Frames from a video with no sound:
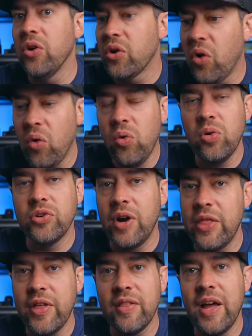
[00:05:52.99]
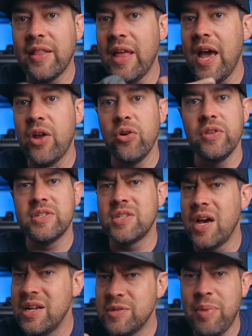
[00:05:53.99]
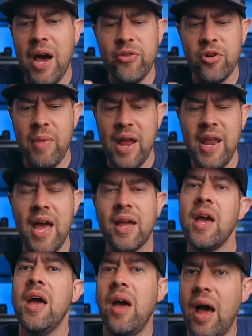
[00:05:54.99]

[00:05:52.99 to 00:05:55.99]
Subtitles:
or cold or anything like that, or the sun is bothering my neck,